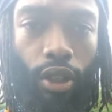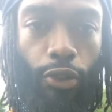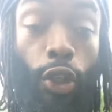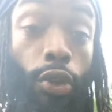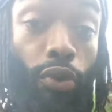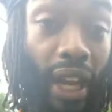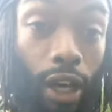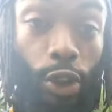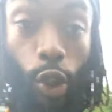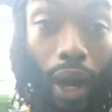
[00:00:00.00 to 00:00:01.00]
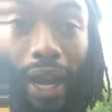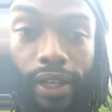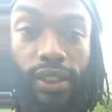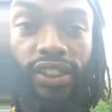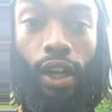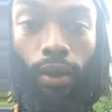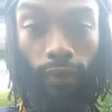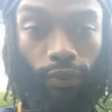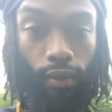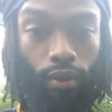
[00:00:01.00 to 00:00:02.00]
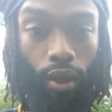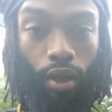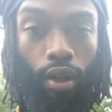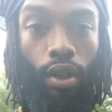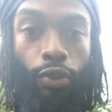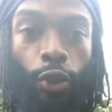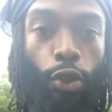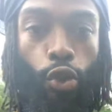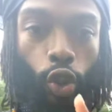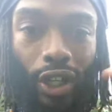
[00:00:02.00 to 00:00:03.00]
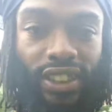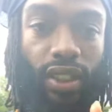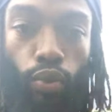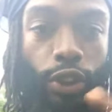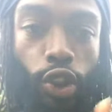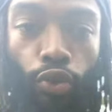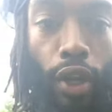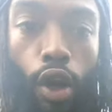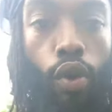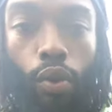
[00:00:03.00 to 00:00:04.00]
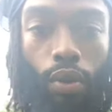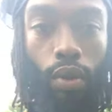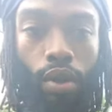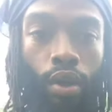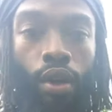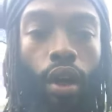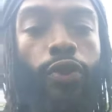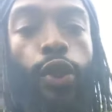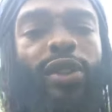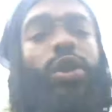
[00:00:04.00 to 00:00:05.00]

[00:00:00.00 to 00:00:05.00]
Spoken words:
Do you doubt your higher self? Do you trust in what you know? Or do you